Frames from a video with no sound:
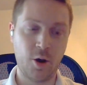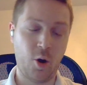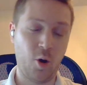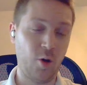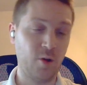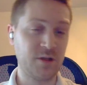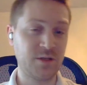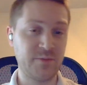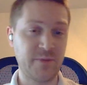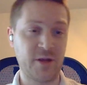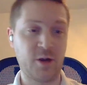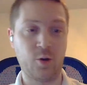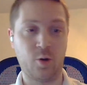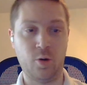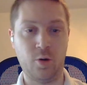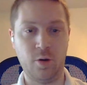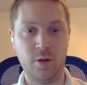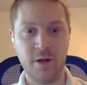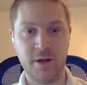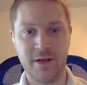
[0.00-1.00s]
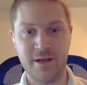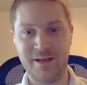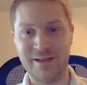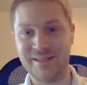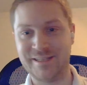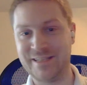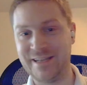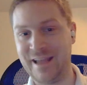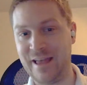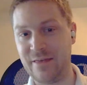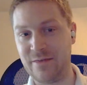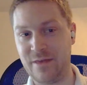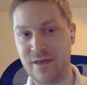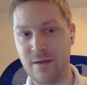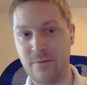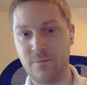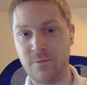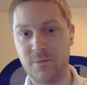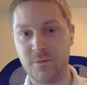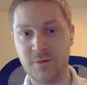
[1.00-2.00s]
Ultimate goal is to get
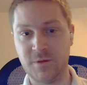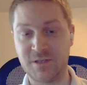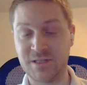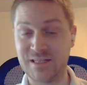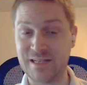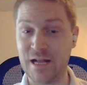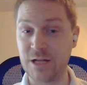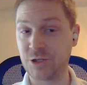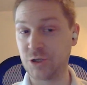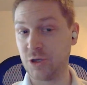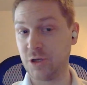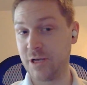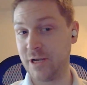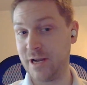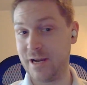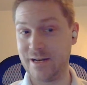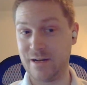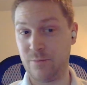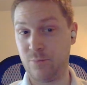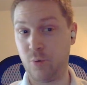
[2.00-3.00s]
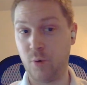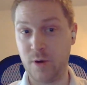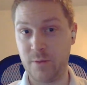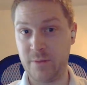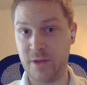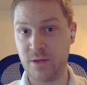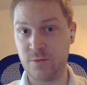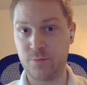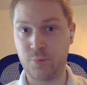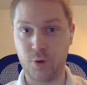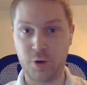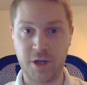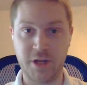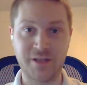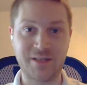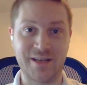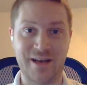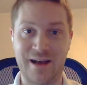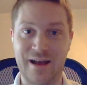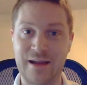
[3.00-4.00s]
them scheduling an appointment,
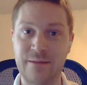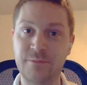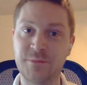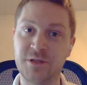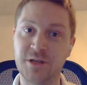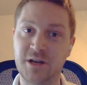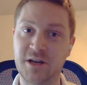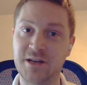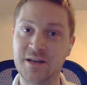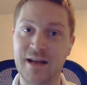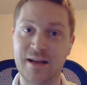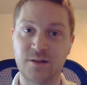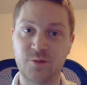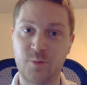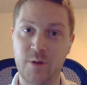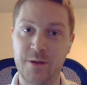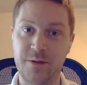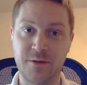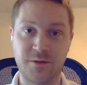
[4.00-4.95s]
booking time to connect